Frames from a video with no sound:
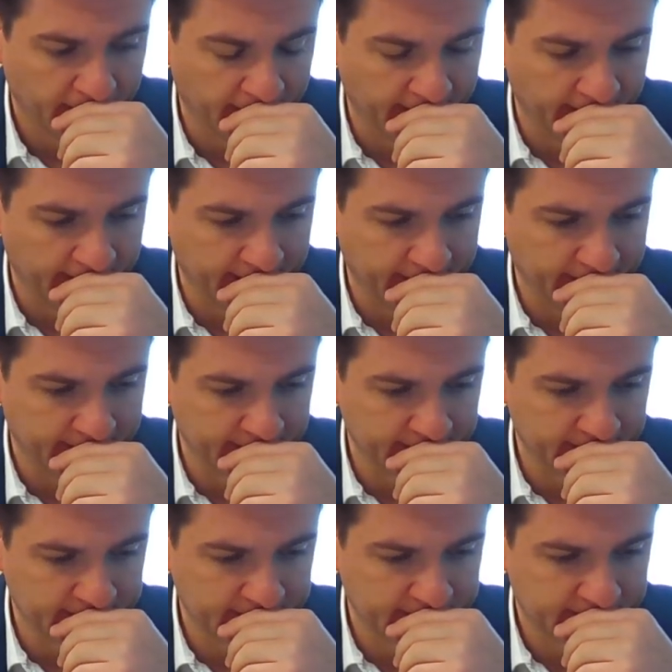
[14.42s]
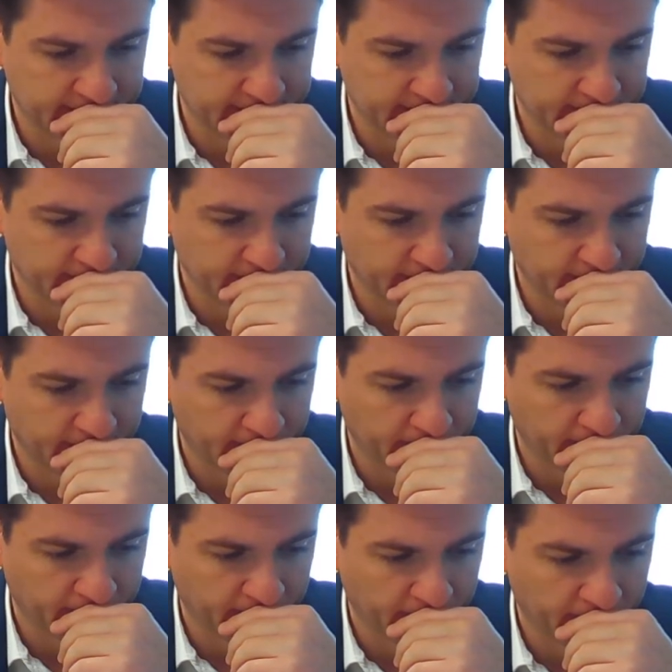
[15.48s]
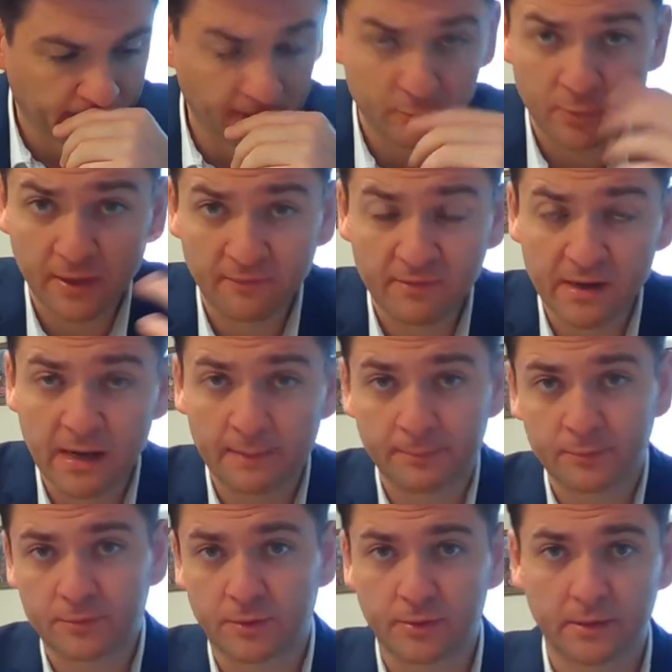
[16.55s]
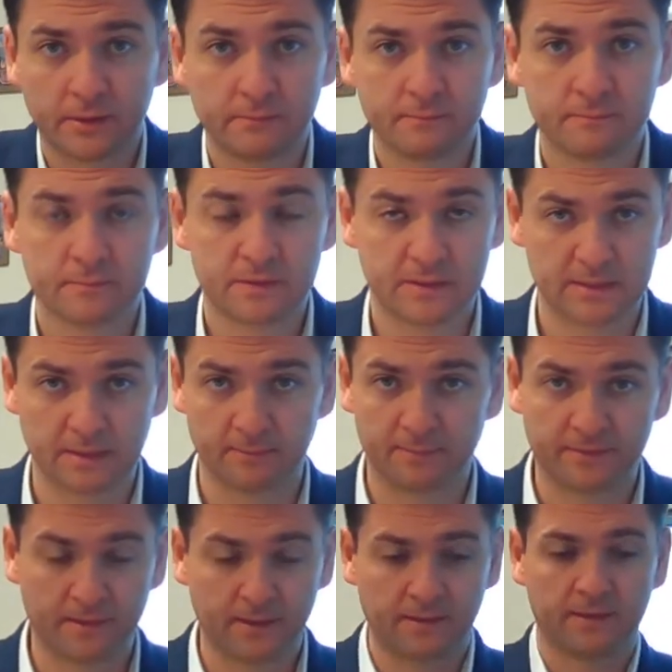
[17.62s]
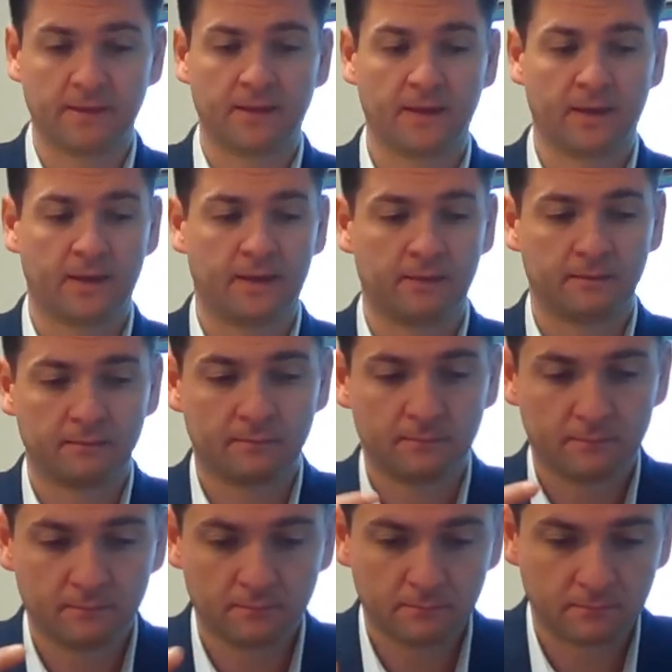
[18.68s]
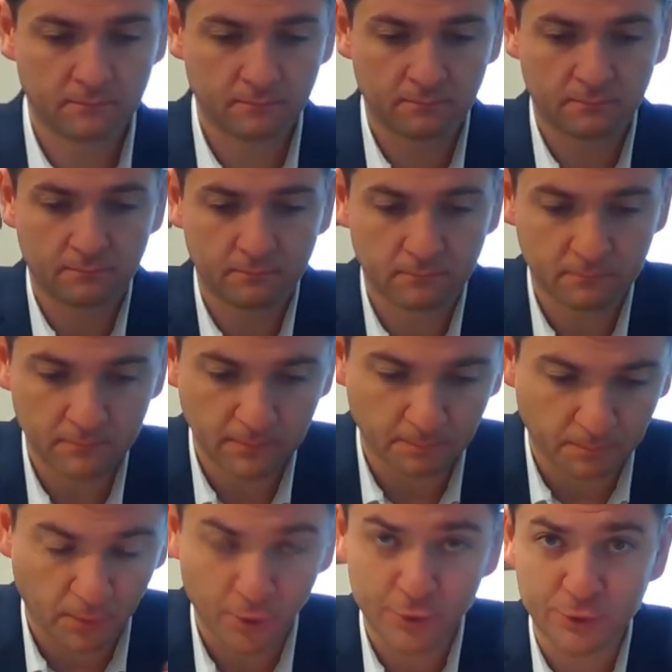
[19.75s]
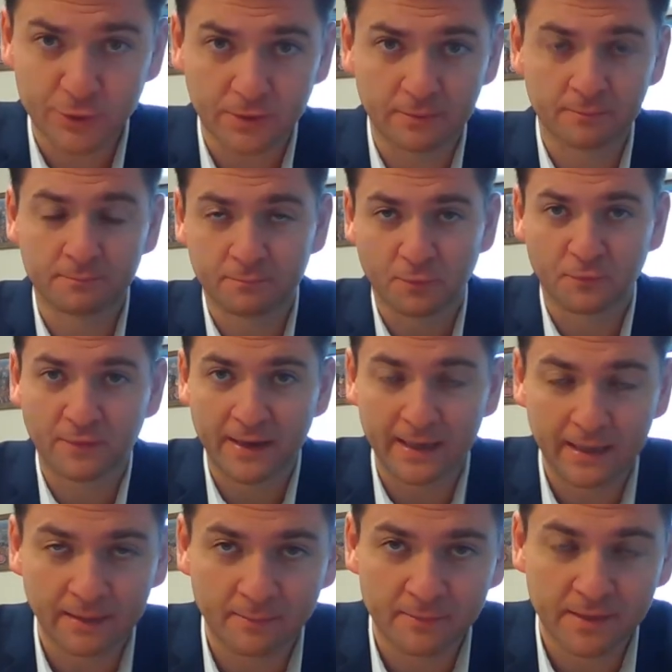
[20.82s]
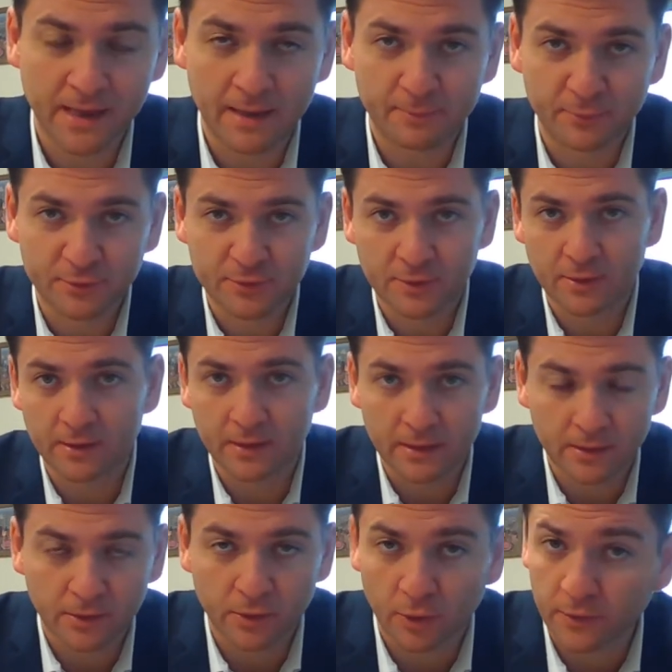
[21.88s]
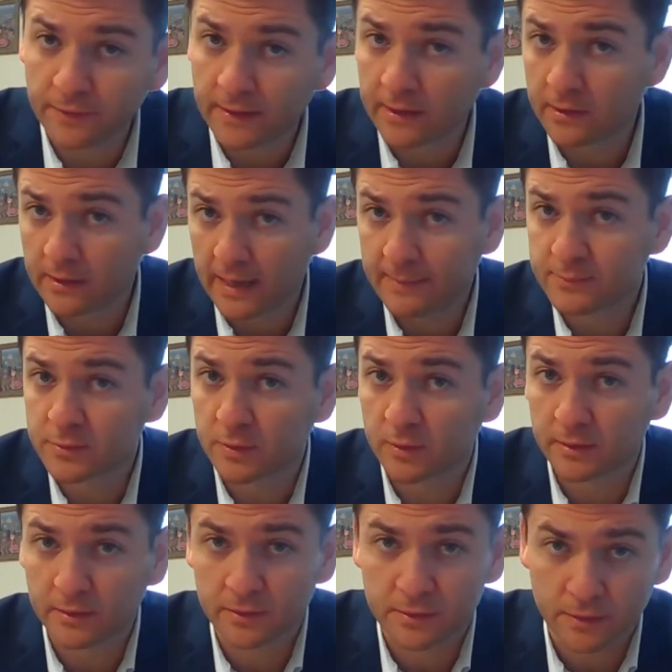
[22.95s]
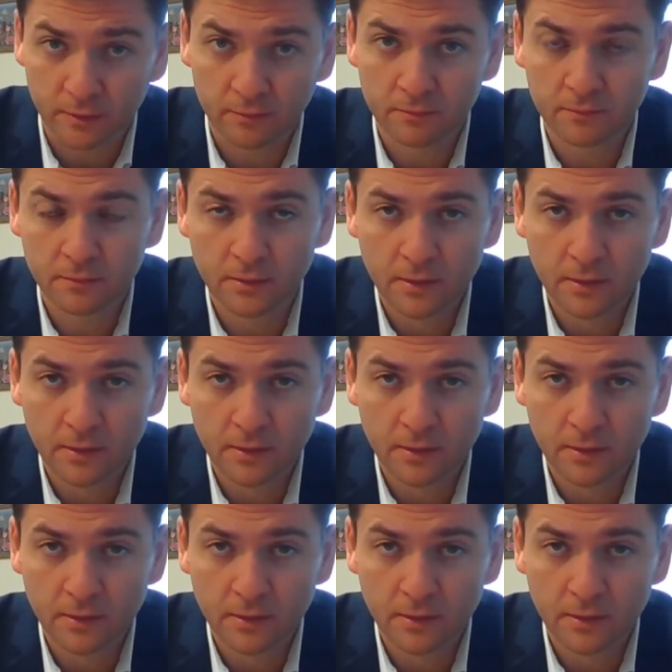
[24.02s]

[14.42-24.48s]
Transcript: and they were given an opportunity, something that the person providing them the opportunity thought they could absolutely do.